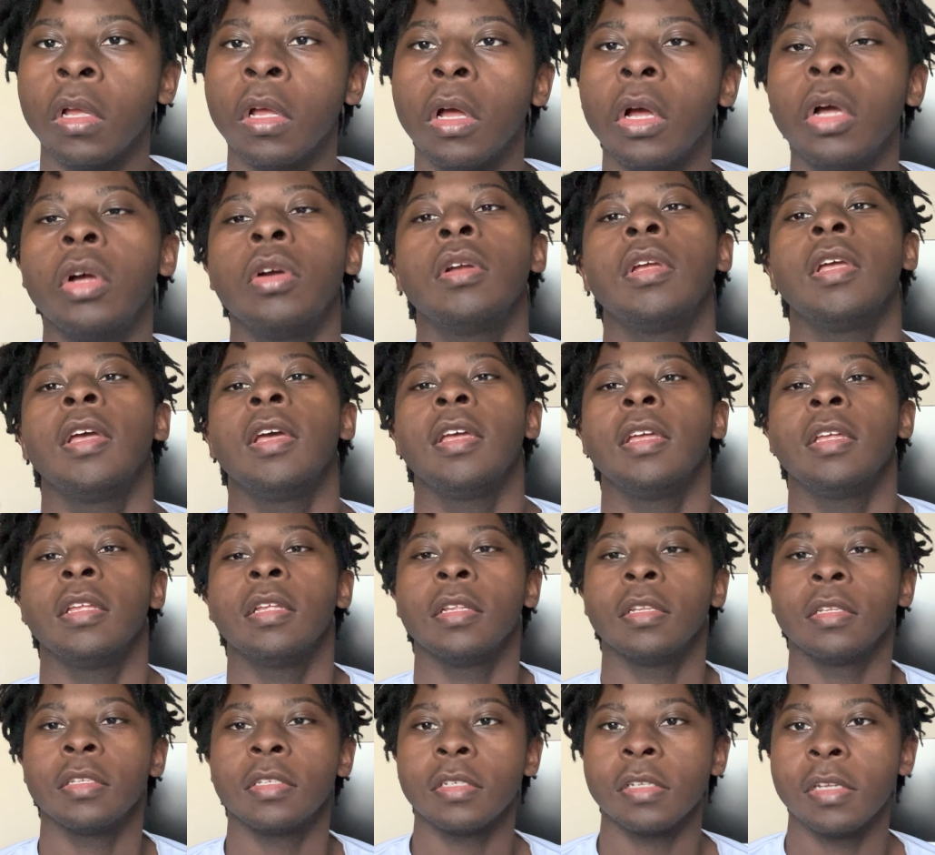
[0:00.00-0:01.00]
Okay,
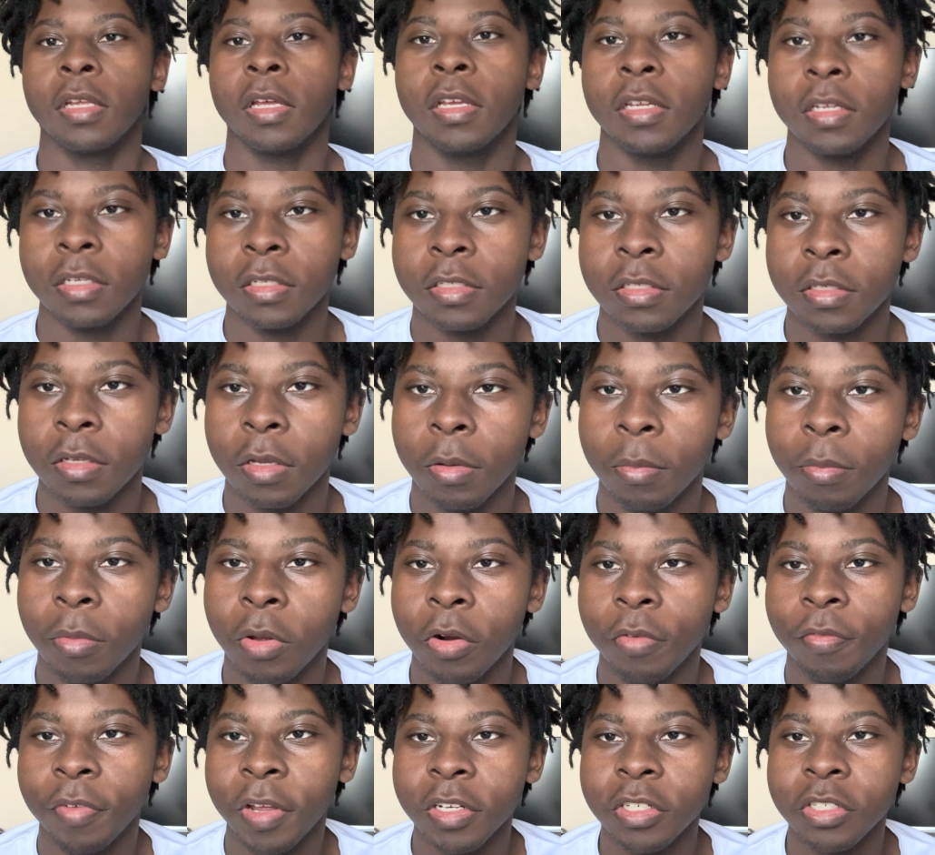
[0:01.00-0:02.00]
today's
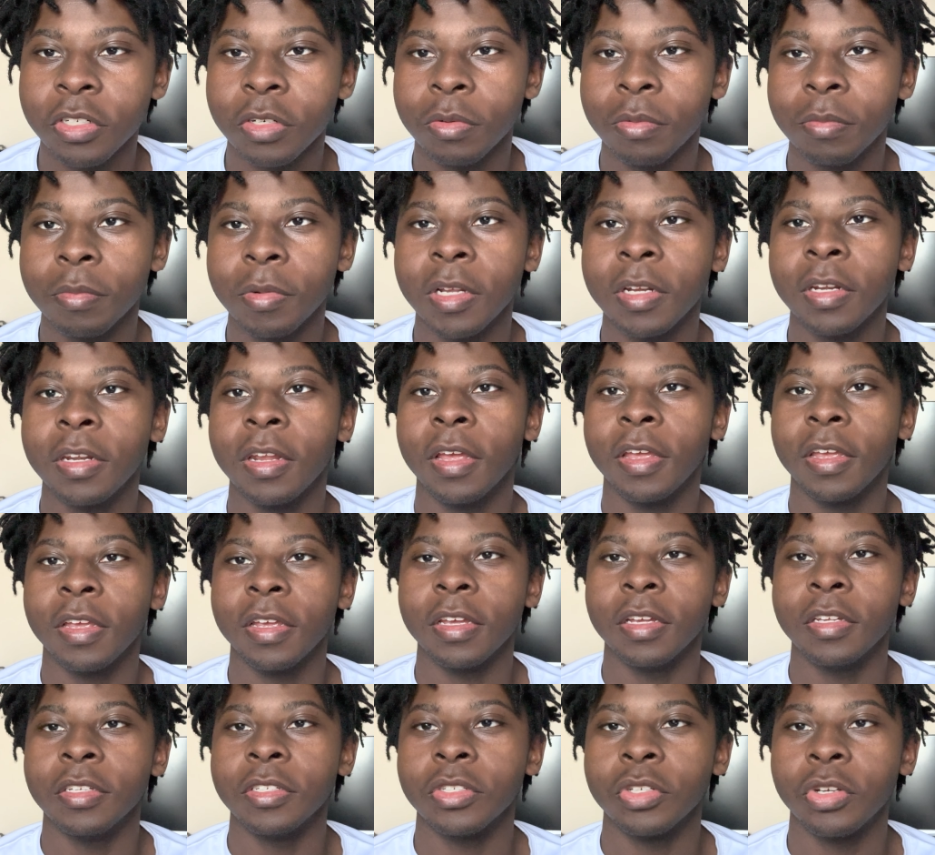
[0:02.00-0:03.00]
Motivational Monday
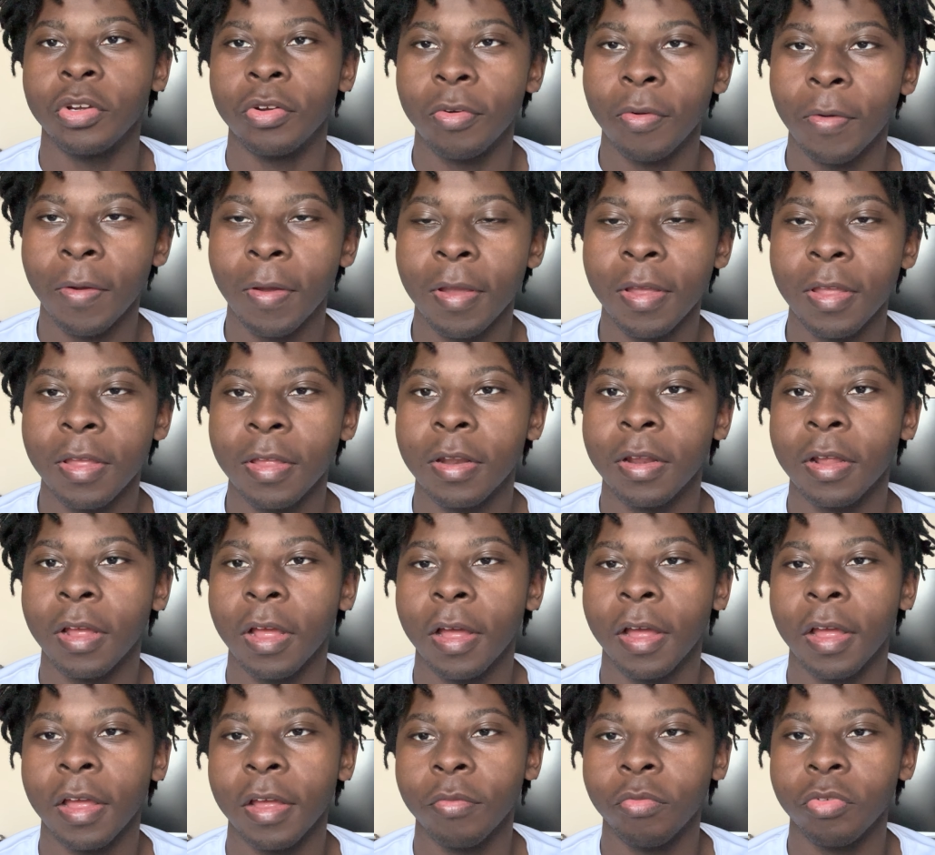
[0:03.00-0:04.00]
is great.
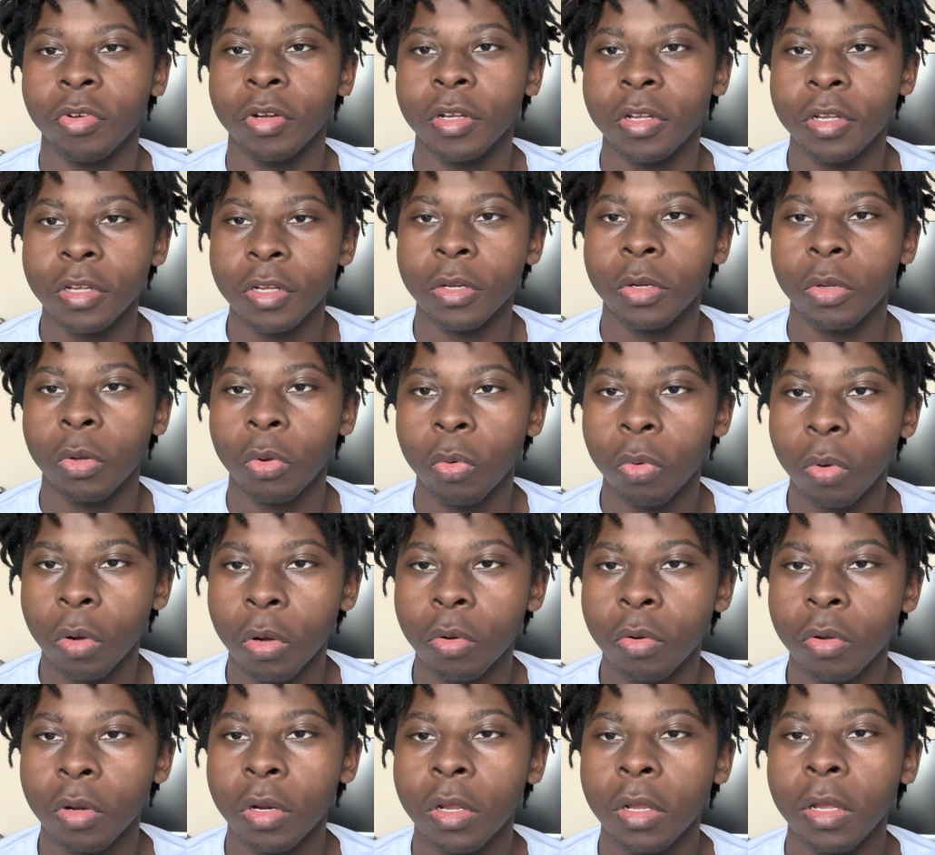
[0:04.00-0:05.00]
I have a good
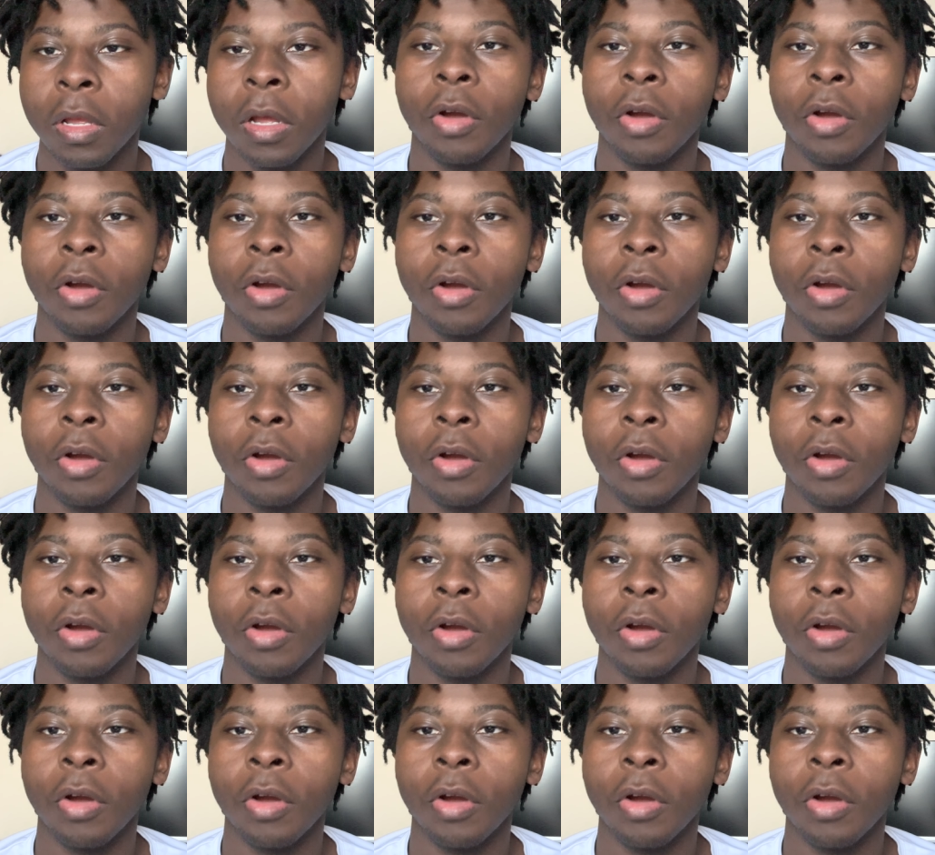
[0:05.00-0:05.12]
quote.